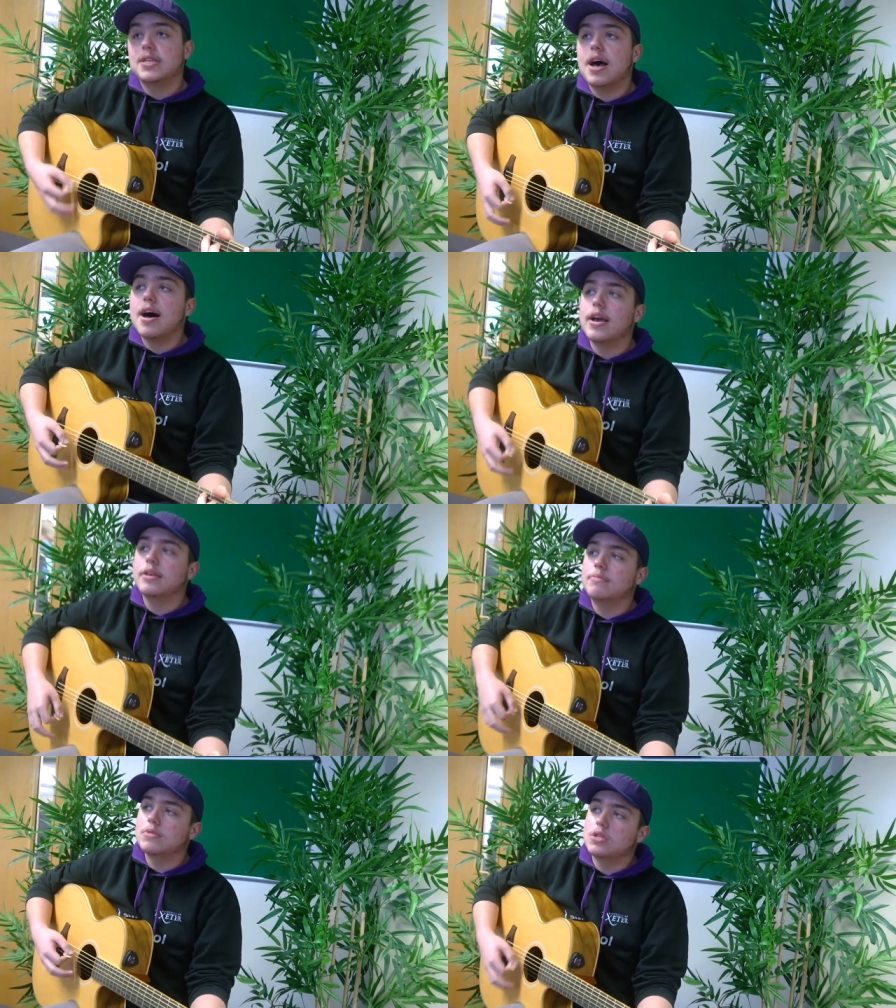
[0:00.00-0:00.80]

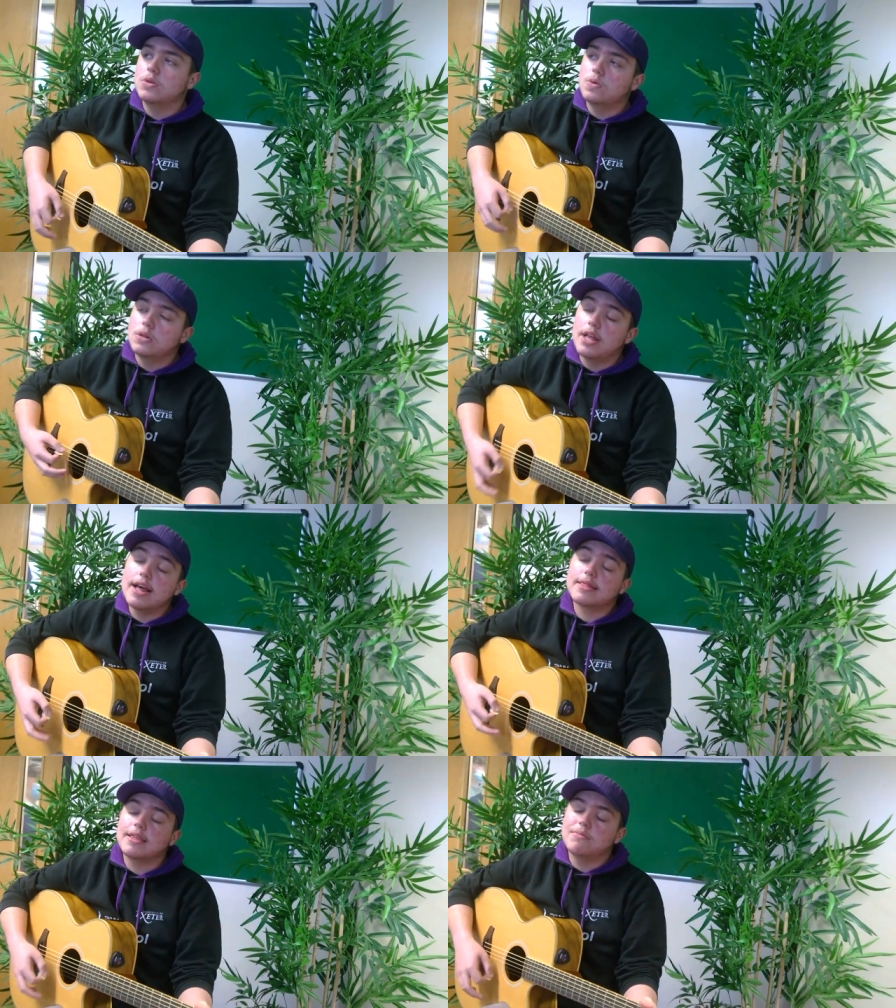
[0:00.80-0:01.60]
time to
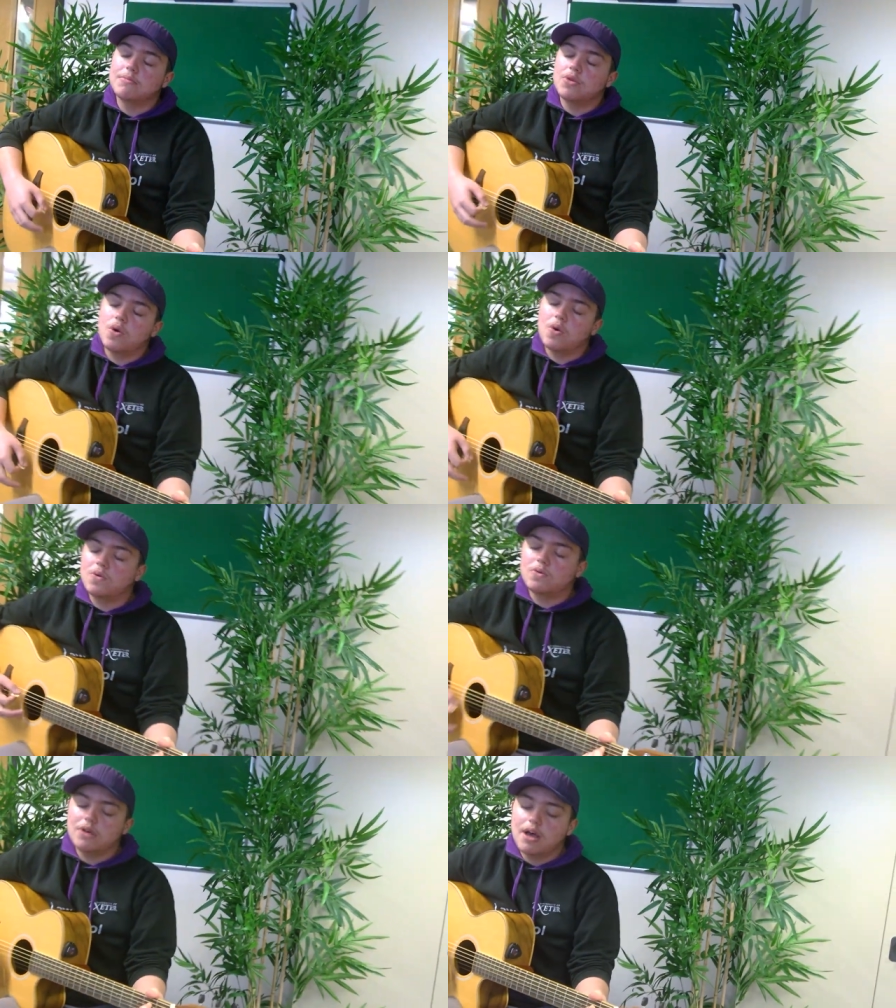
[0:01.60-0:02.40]
let them
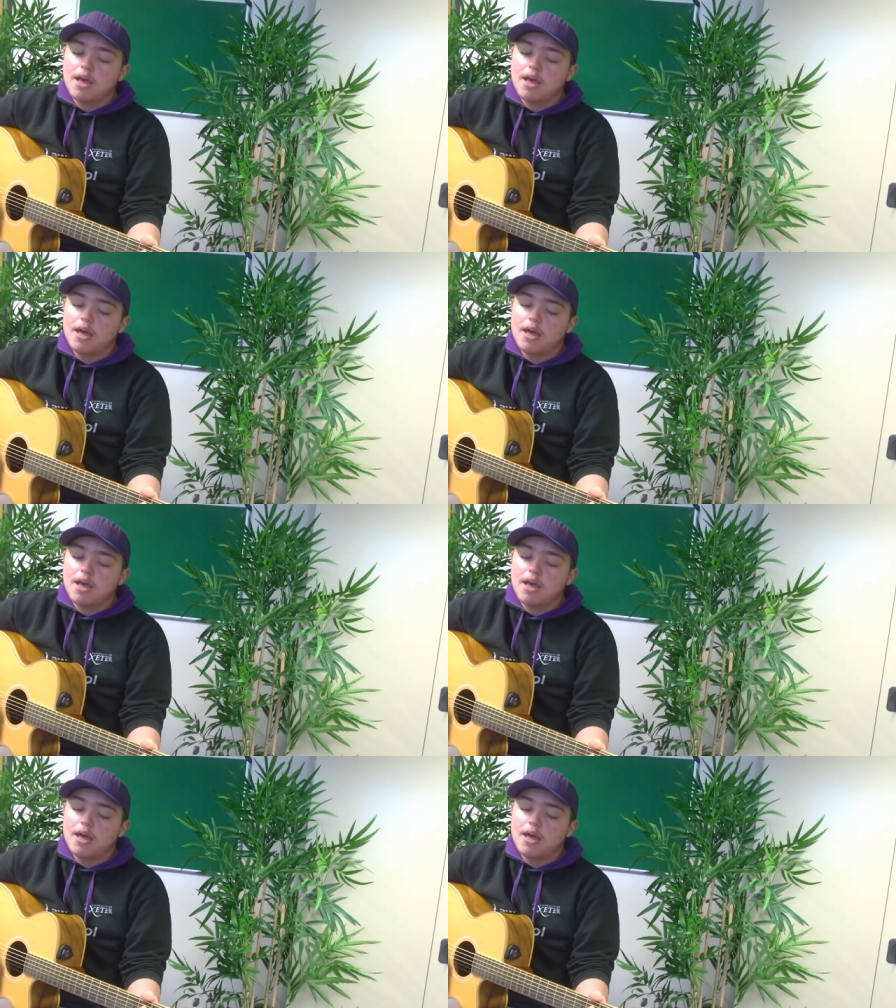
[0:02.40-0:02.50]
know